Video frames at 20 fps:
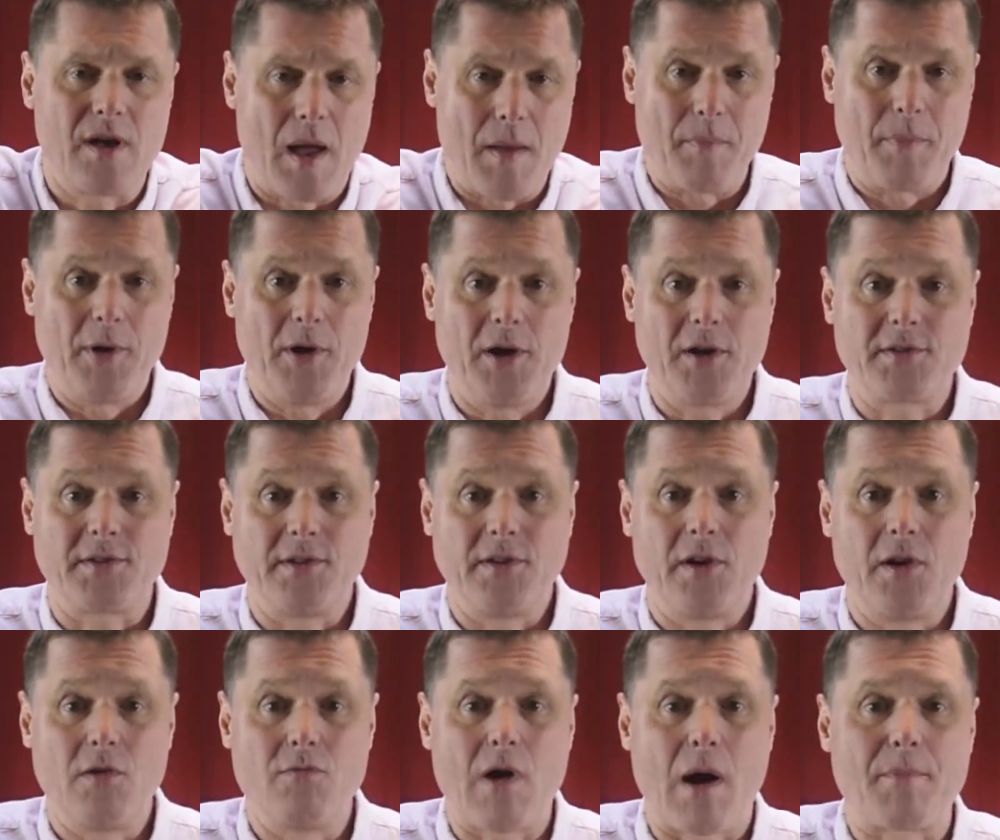a person
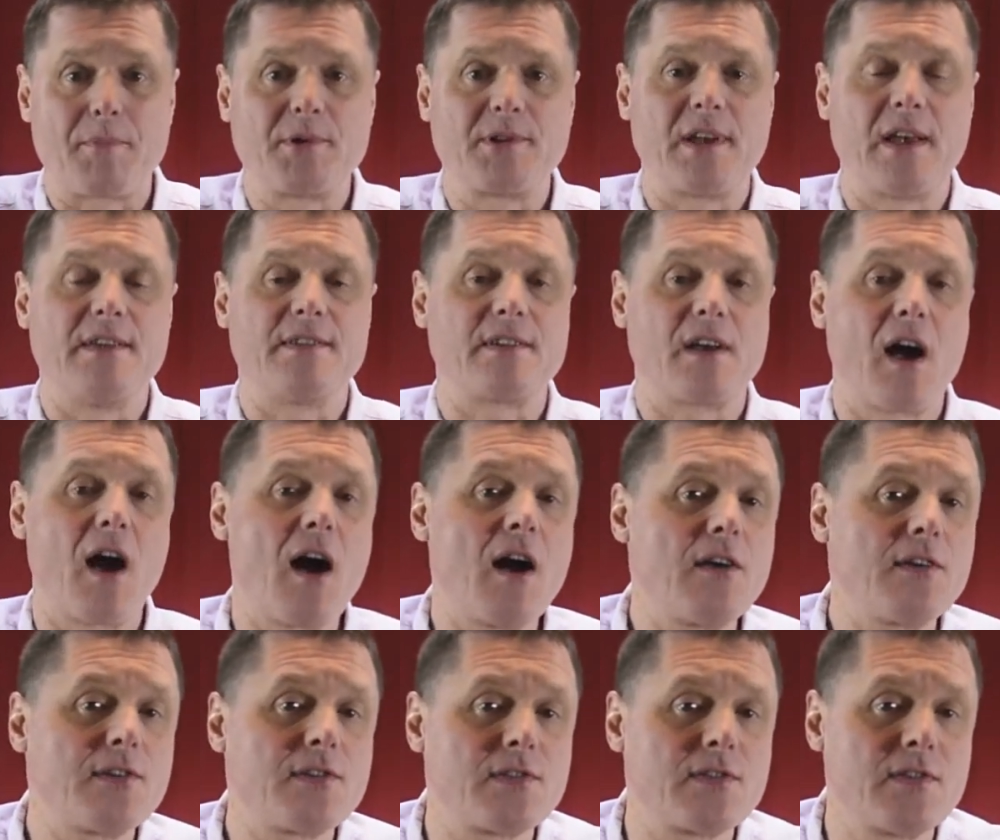who represents
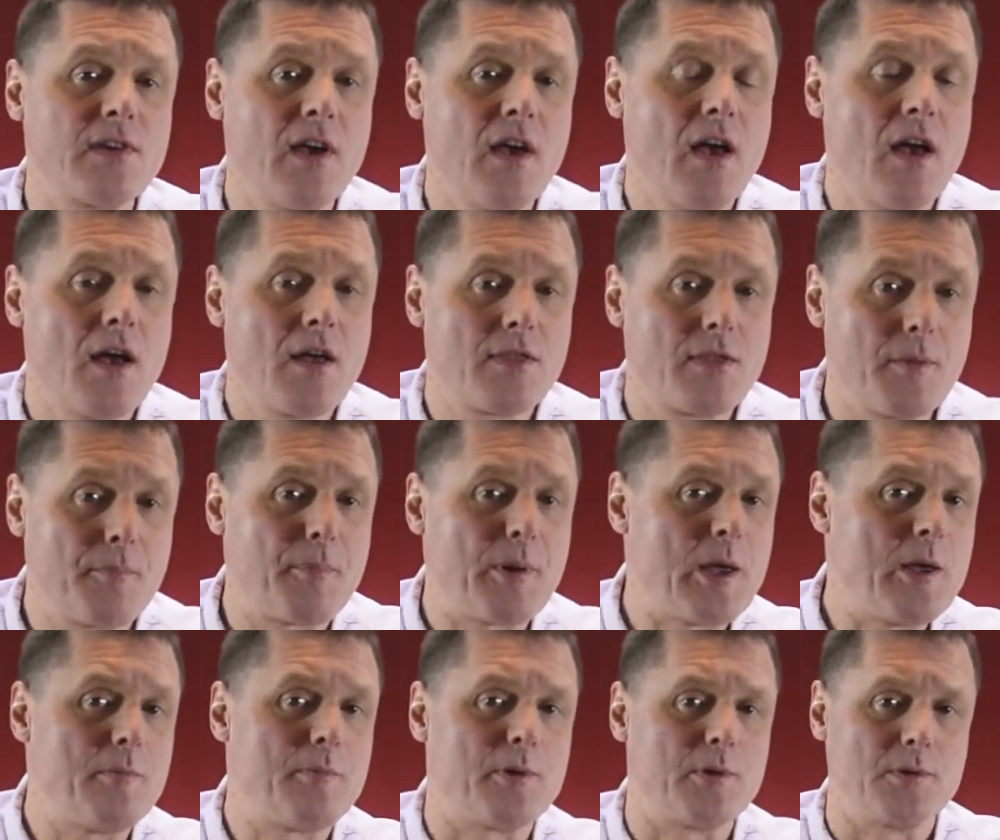us, the
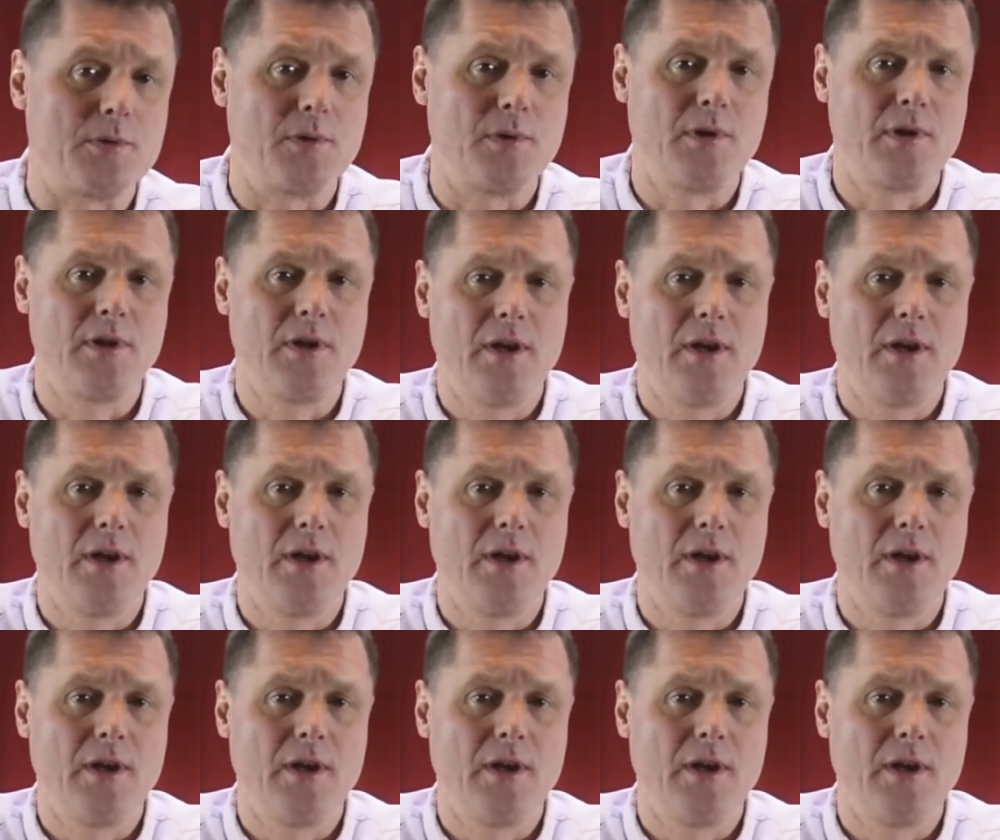people,